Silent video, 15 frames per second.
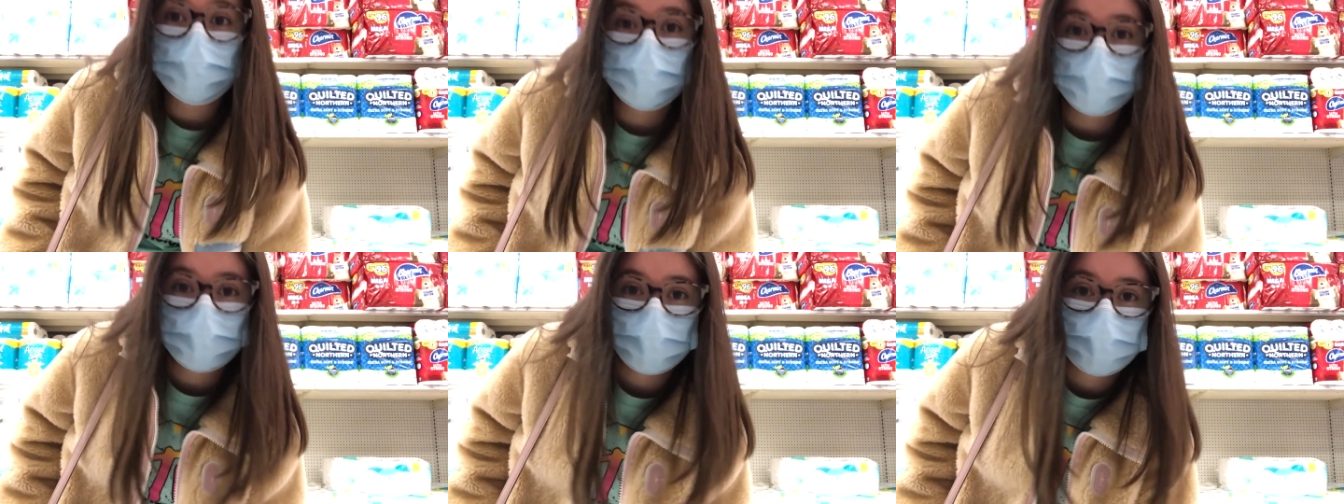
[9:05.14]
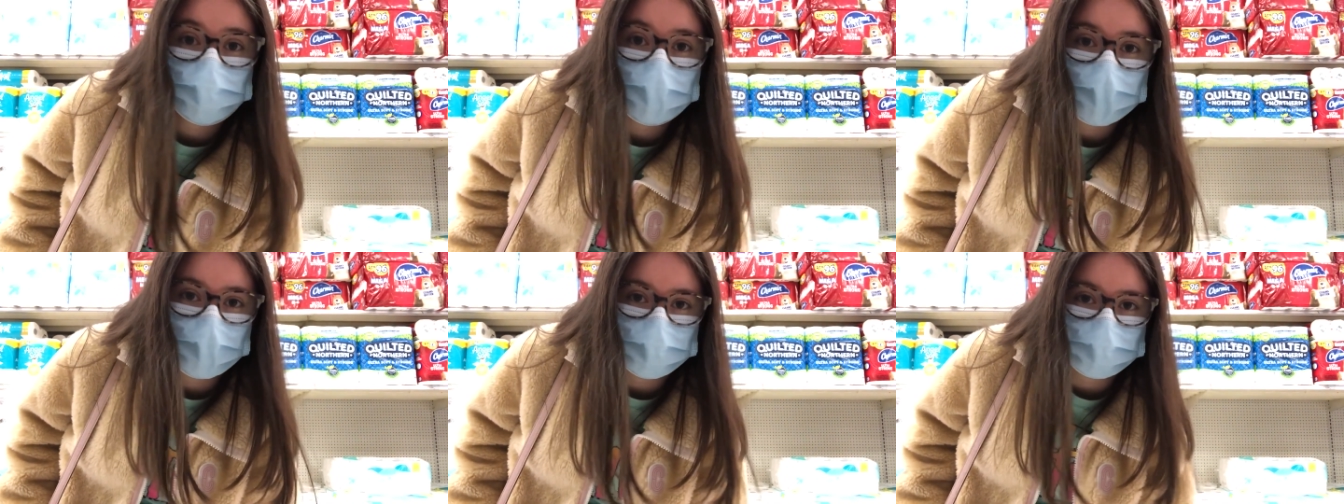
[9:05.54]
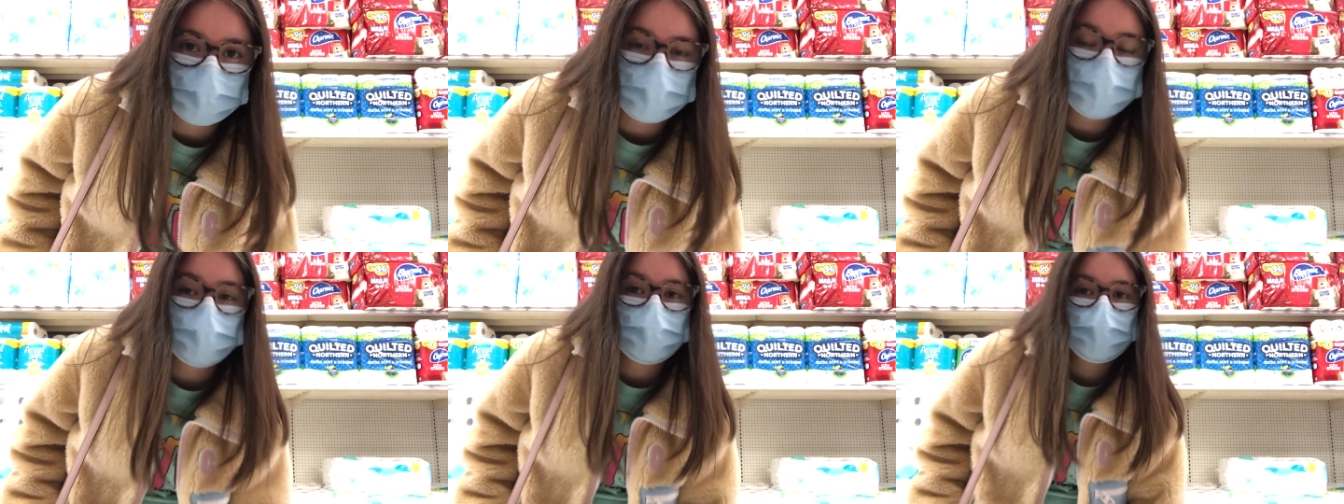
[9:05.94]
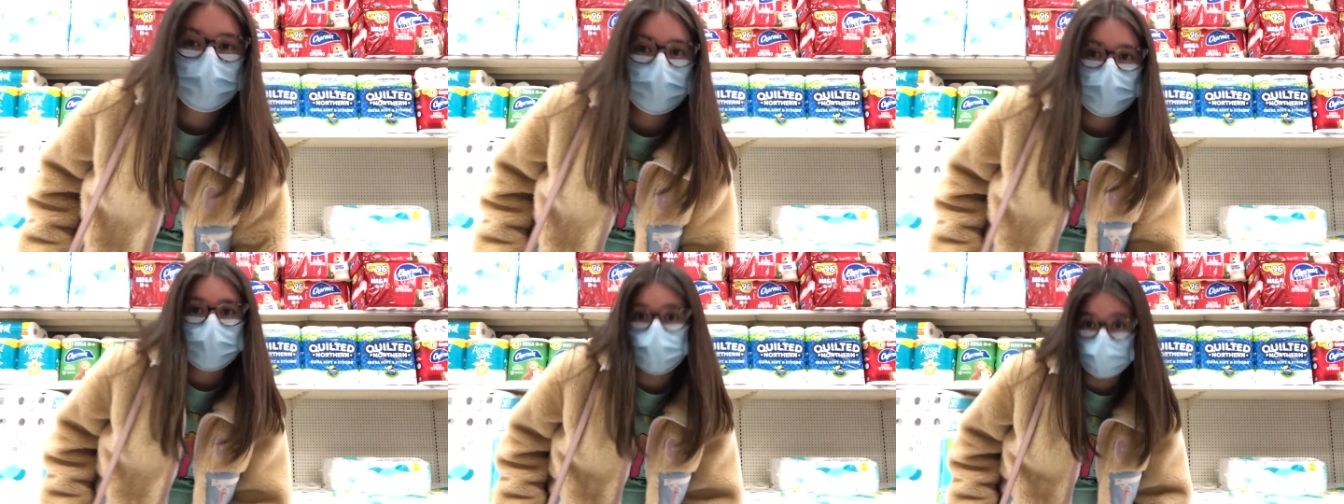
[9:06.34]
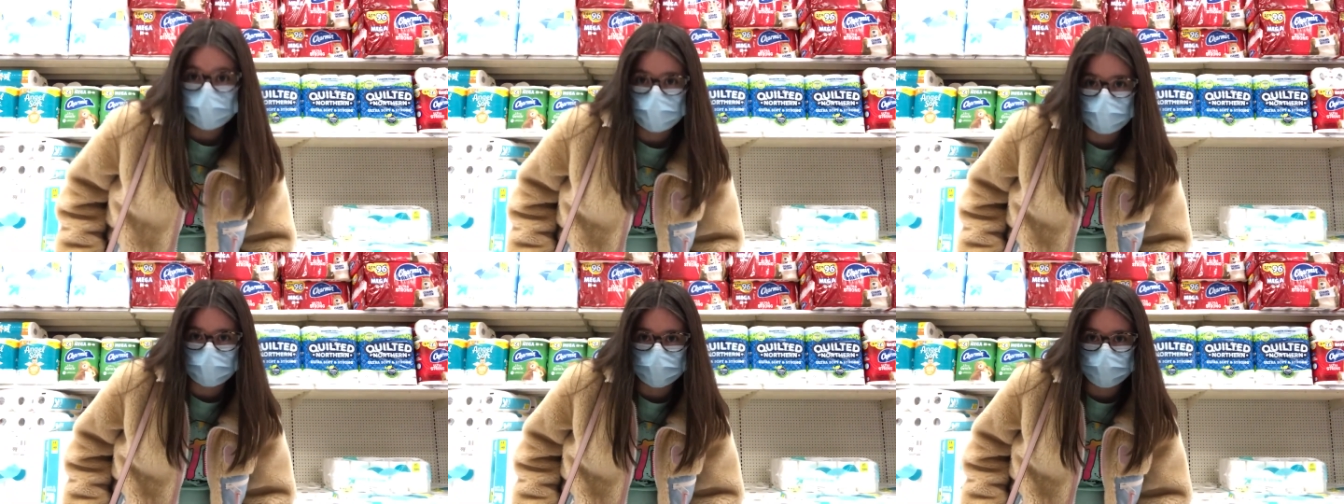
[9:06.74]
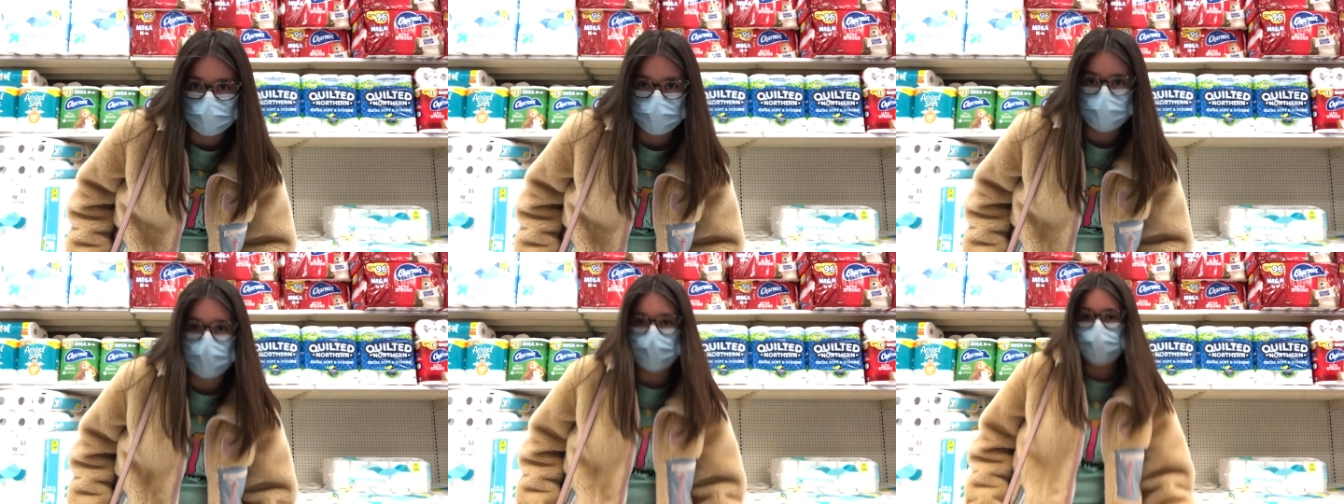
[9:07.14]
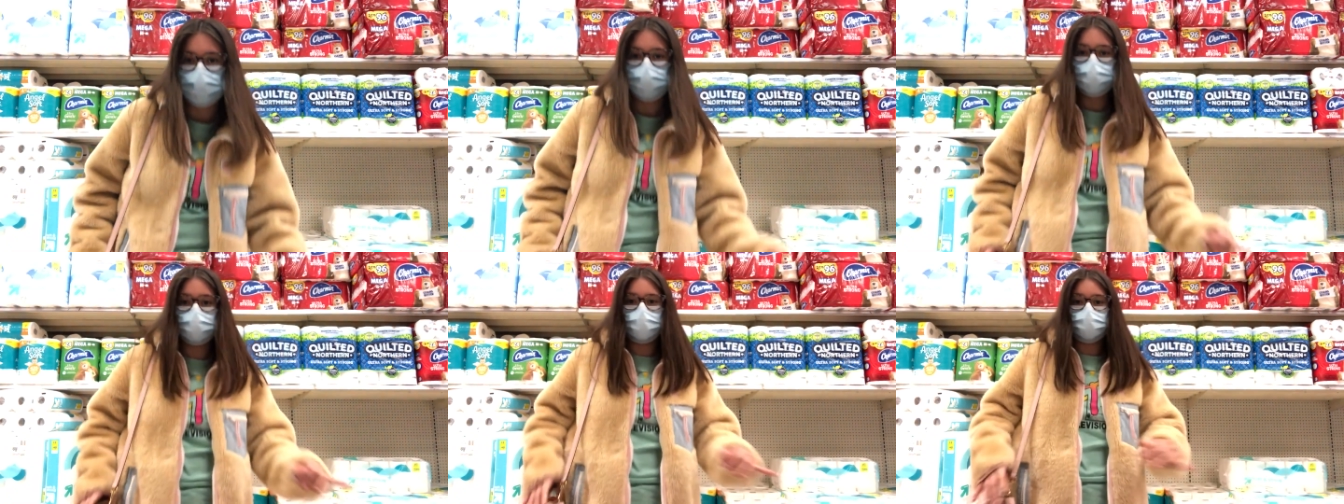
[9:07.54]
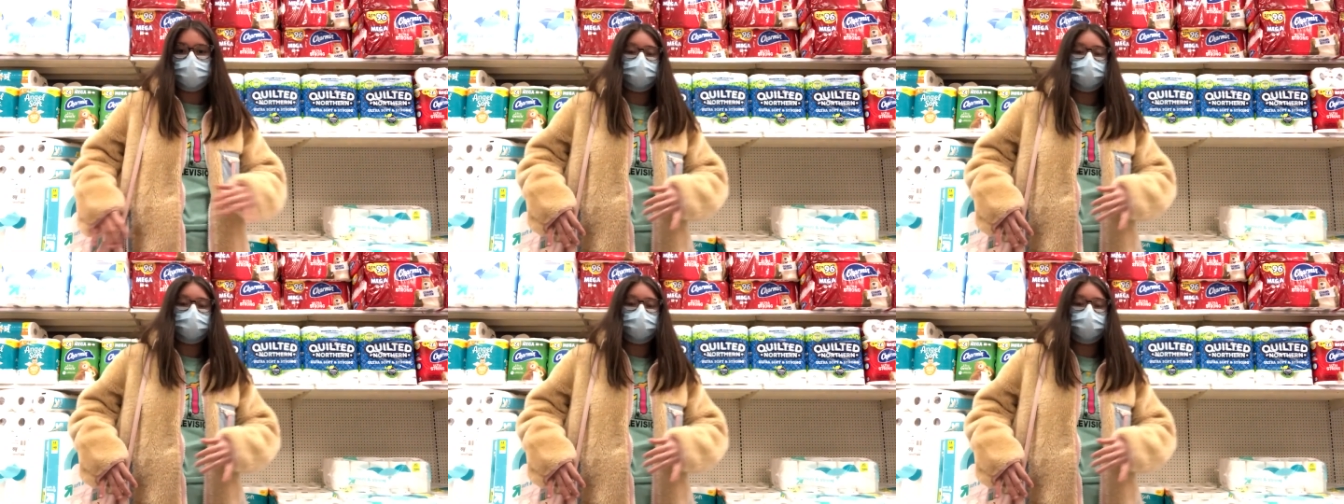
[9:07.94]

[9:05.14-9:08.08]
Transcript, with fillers: to show you all my outfit. I'm at Target, by the way, so